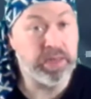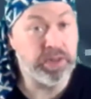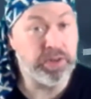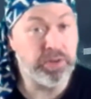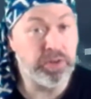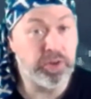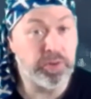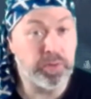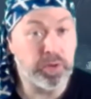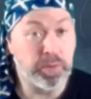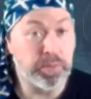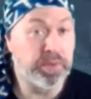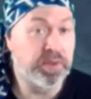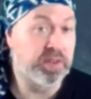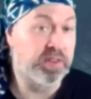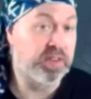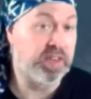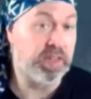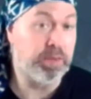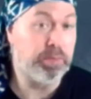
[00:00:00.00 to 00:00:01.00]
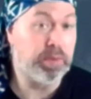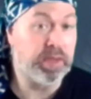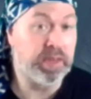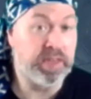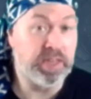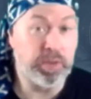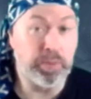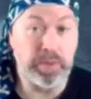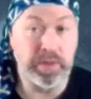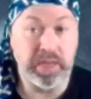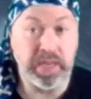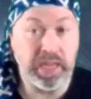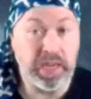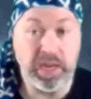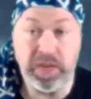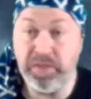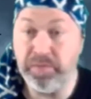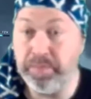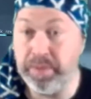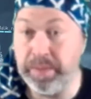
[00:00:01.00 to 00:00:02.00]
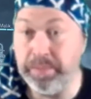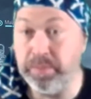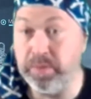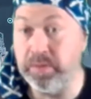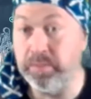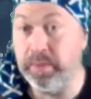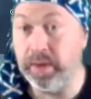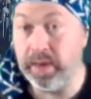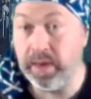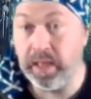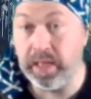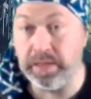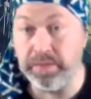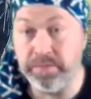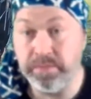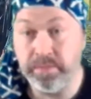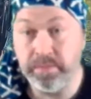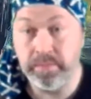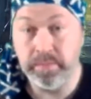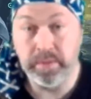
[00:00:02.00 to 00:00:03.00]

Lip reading: YouTube comments the same way I deal with negative people in my life.